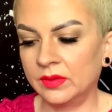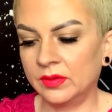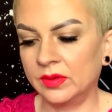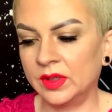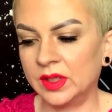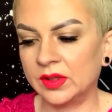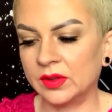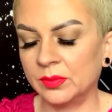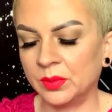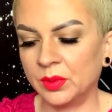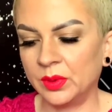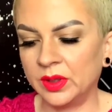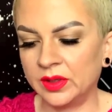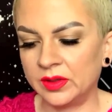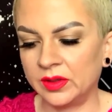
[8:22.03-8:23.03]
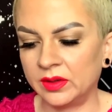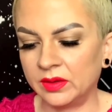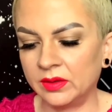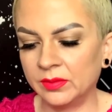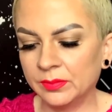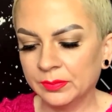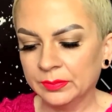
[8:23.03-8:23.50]
disappointed?
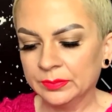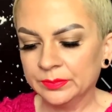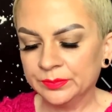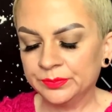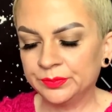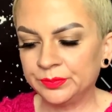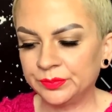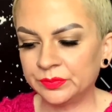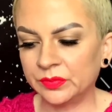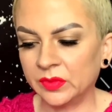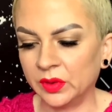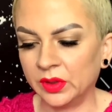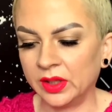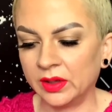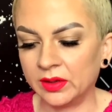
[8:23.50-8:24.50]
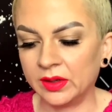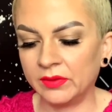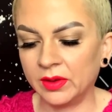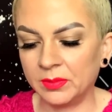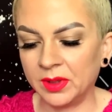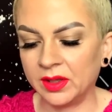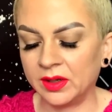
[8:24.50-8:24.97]
You're
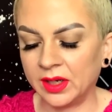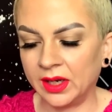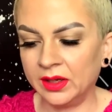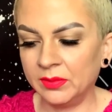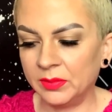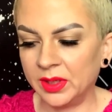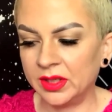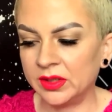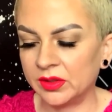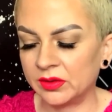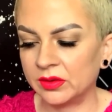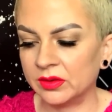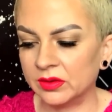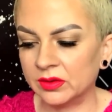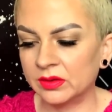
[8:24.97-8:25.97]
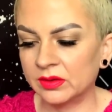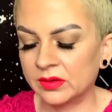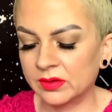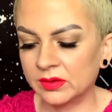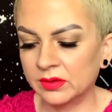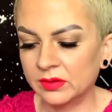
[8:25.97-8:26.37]
giving me the Nine of Pentacles.